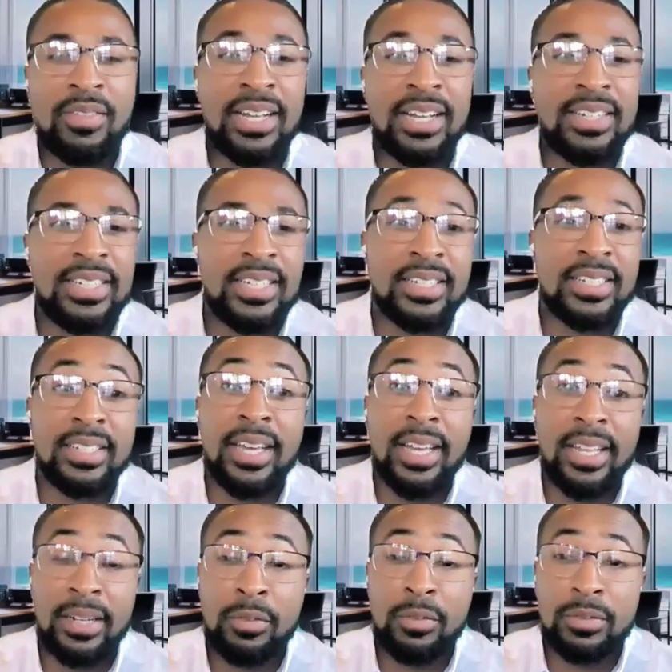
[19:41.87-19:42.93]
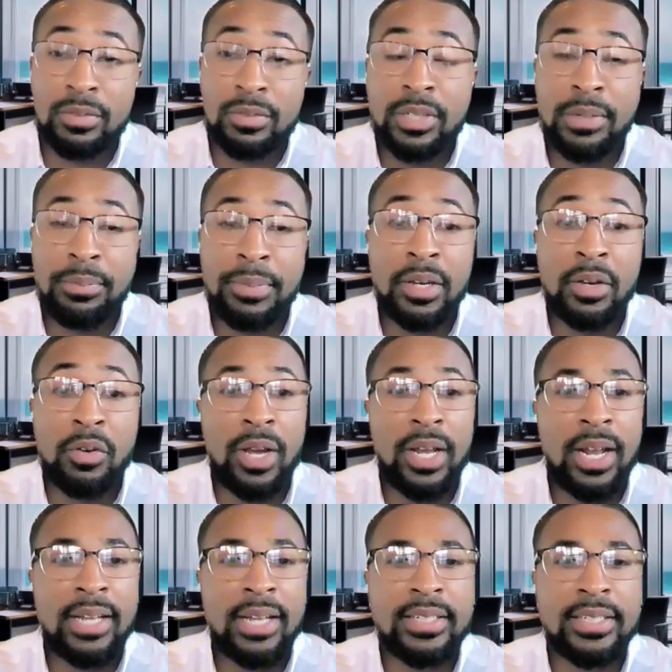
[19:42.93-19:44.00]
have an idea and it can be a
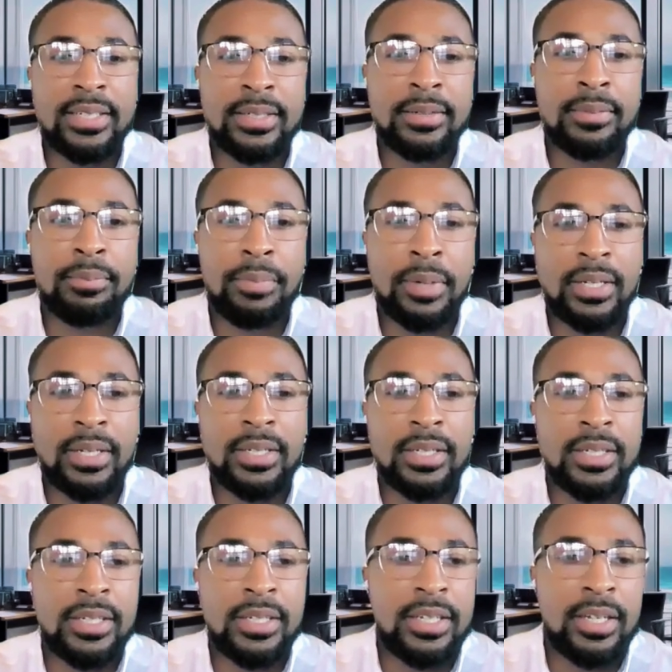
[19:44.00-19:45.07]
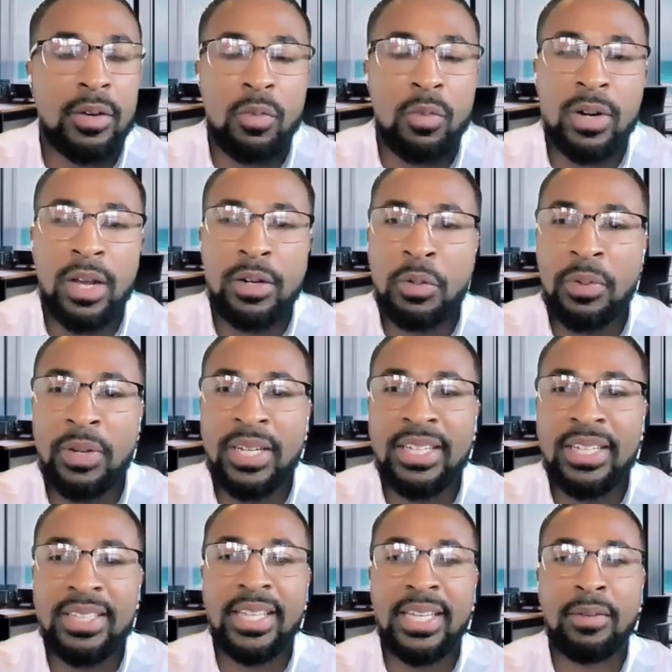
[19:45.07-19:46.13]
great idea, but if we're not doing
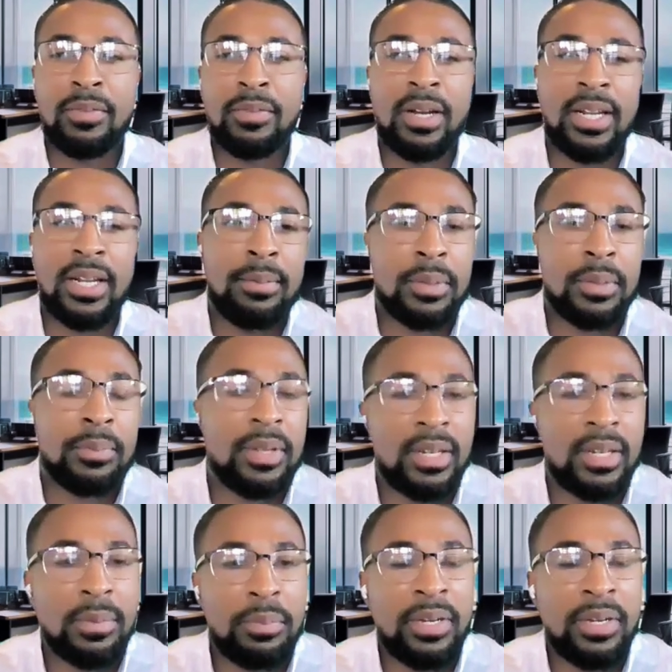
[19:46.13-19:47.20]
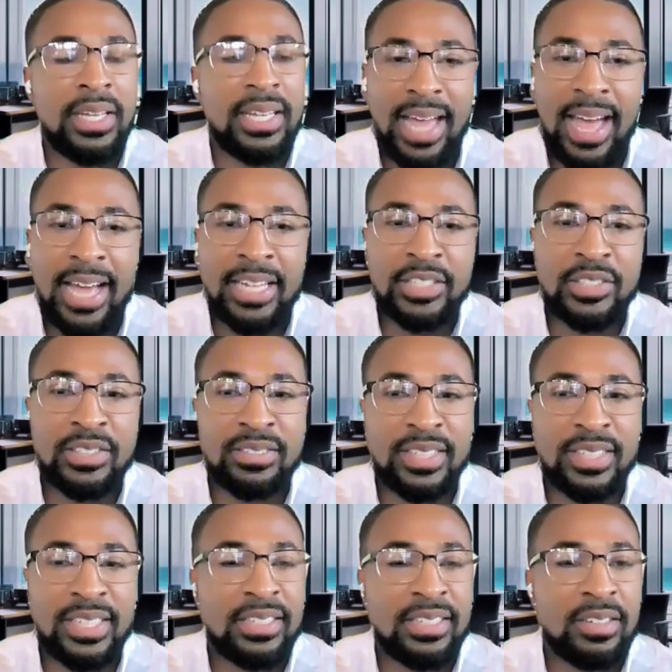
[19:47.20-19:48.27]
anything, if we're not putting it into
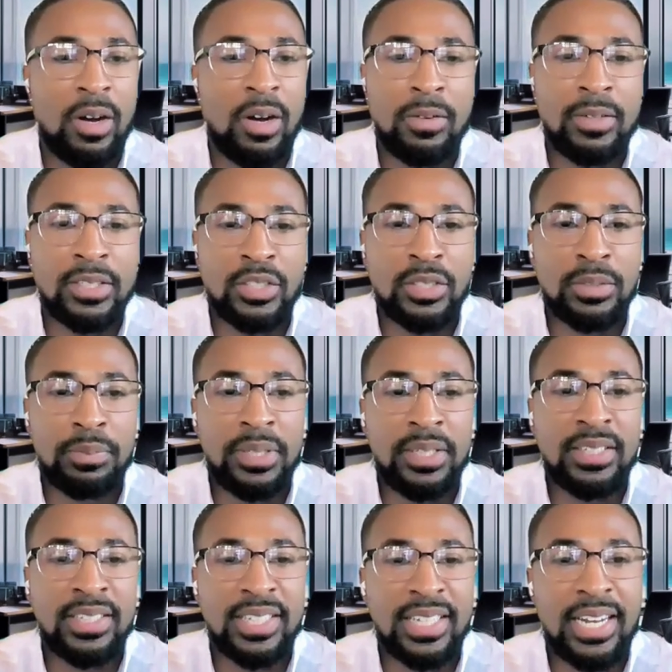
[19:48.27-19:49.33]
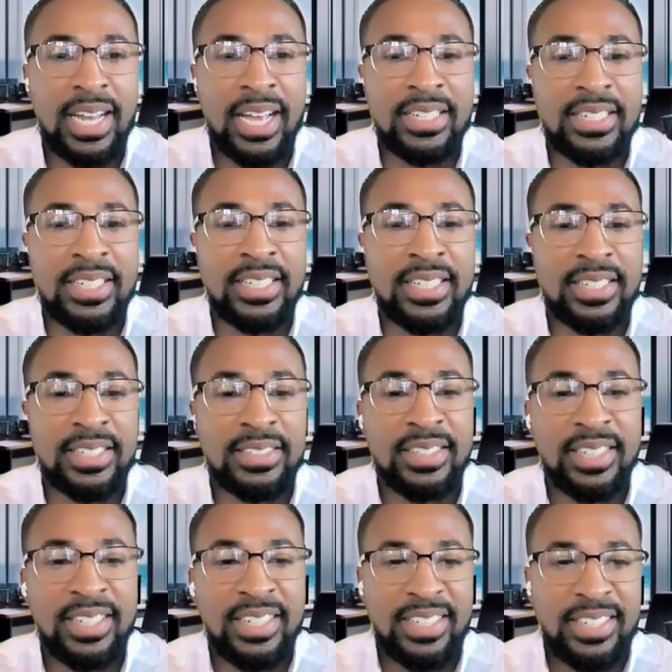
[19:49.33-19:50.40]
action, then it'll always just be an idea. And,
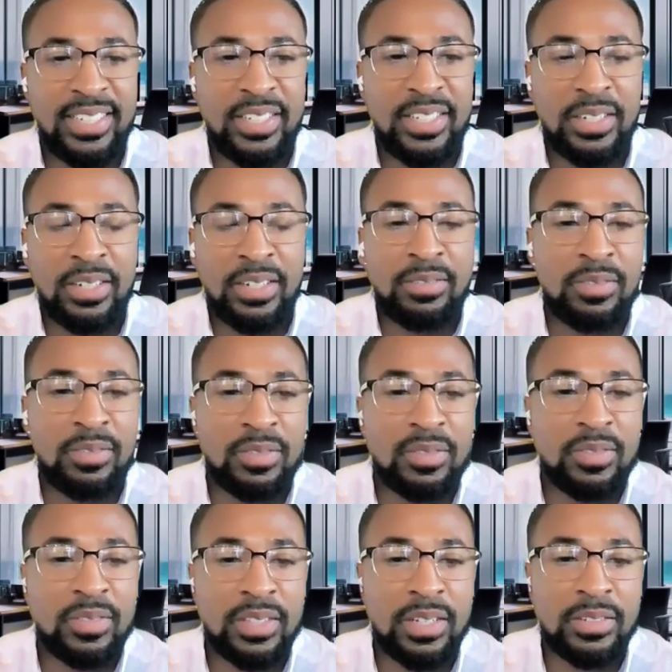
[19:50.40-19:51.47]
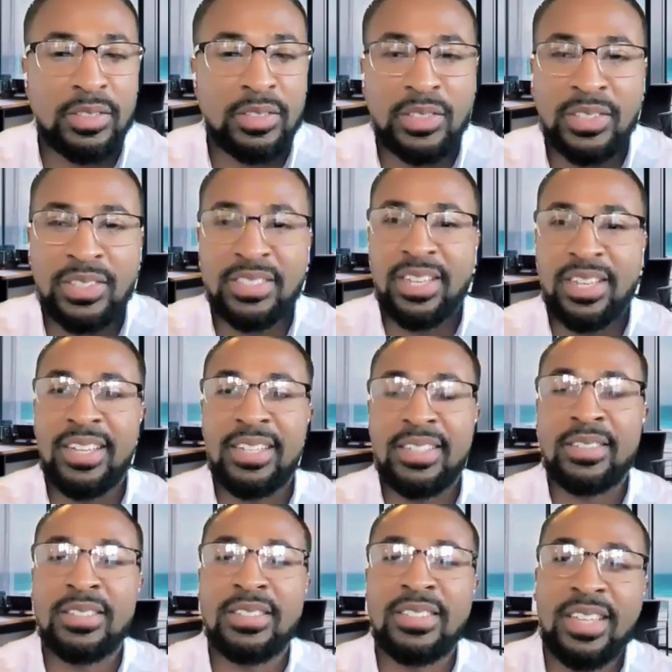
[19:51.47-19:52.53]
you know, there's this
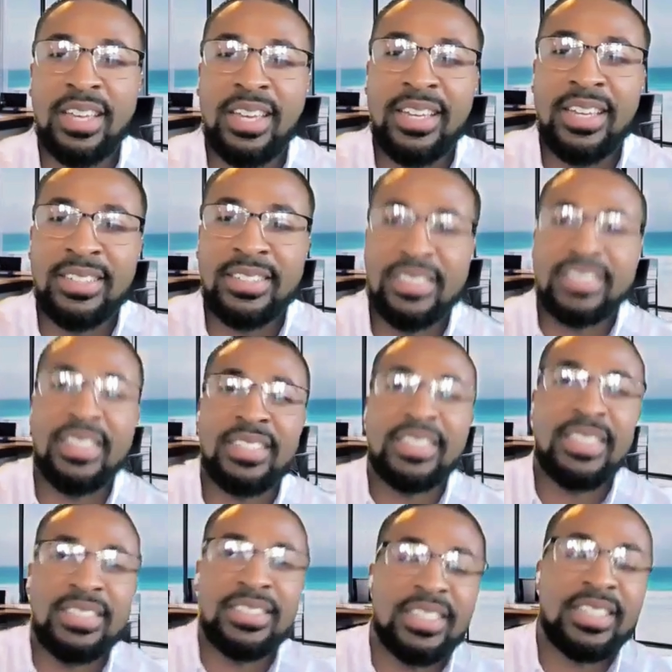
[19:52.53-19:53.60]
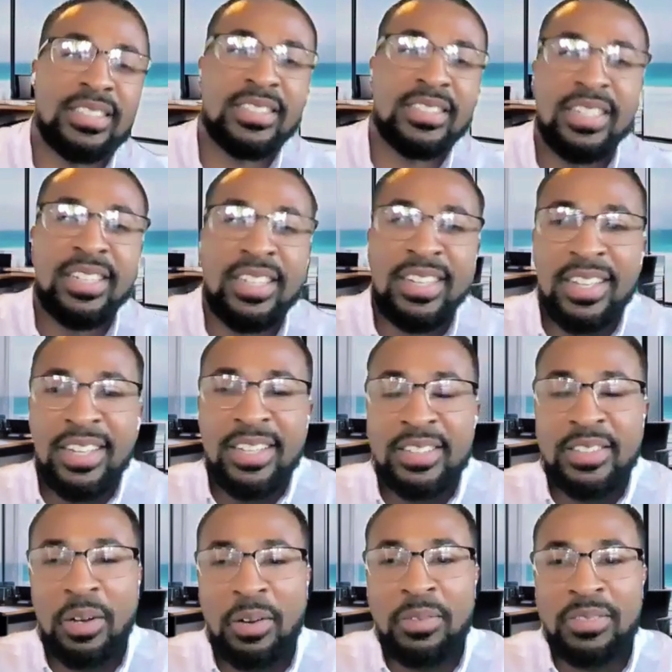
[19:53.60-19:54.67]
saying that he says,
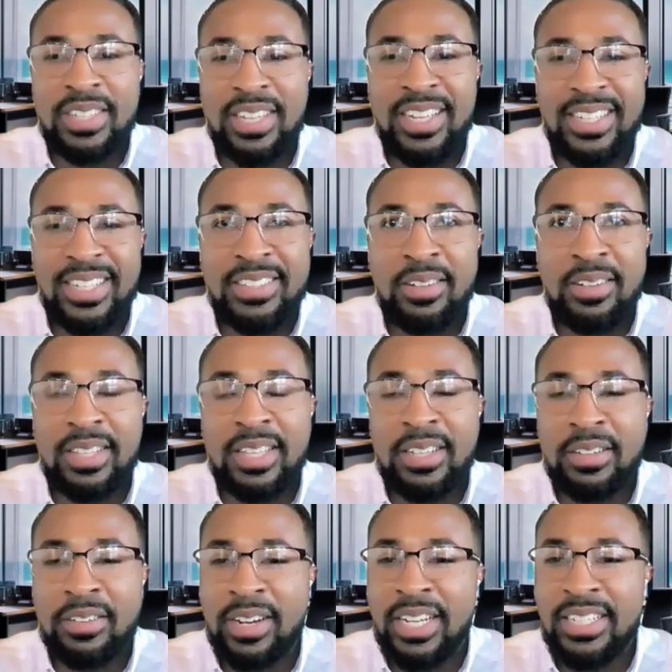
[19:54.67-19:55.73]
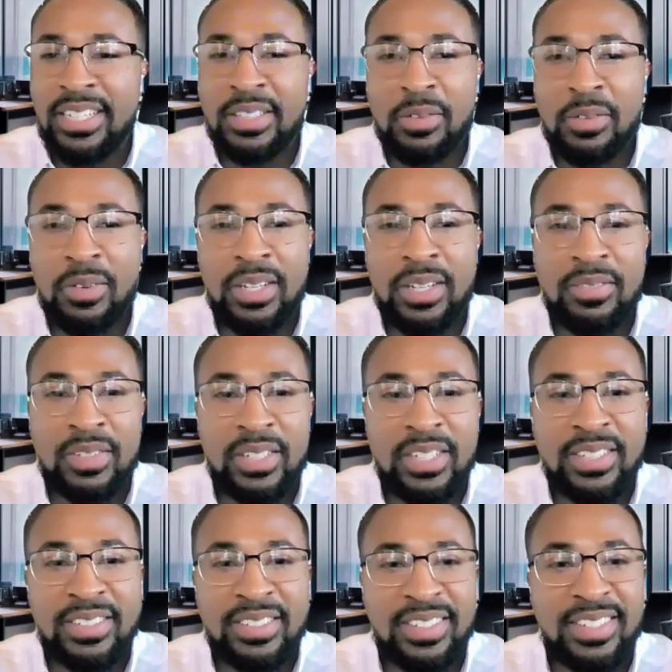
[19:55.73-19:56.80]
don't let great get in the way of
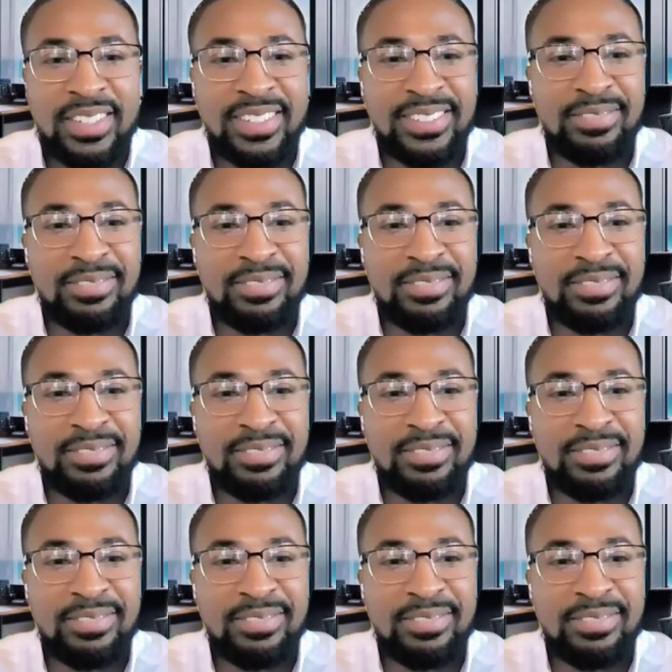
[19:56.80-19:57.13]
good.